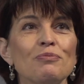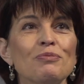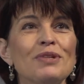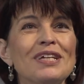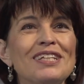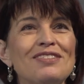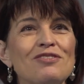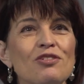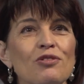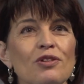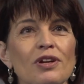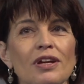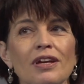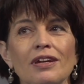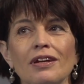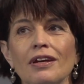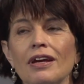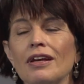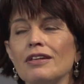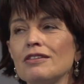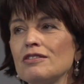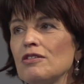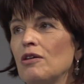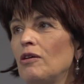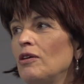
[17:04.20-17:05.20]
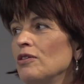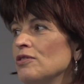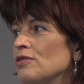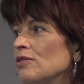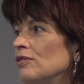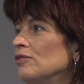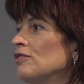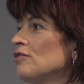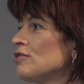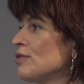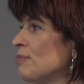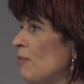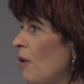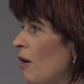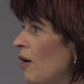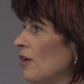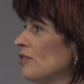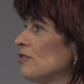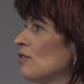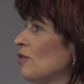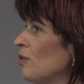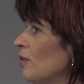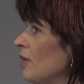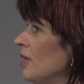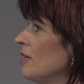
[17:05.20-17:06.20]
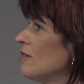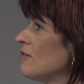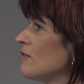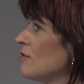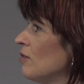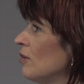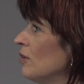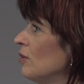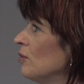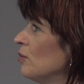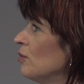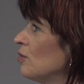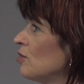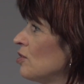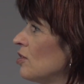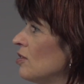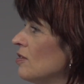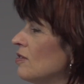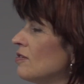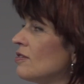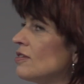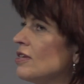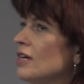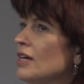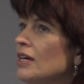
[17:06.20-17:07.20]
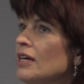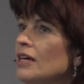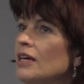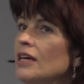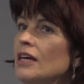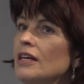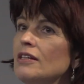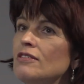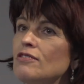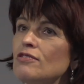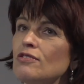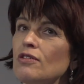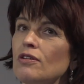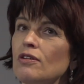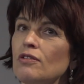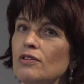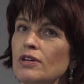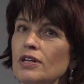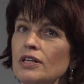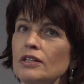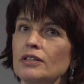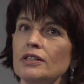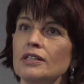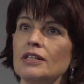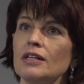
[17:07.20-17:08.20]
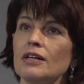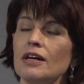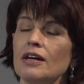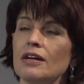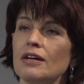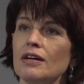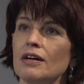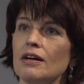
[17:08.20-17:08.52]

metering, it's also the smart grid solutions. It's really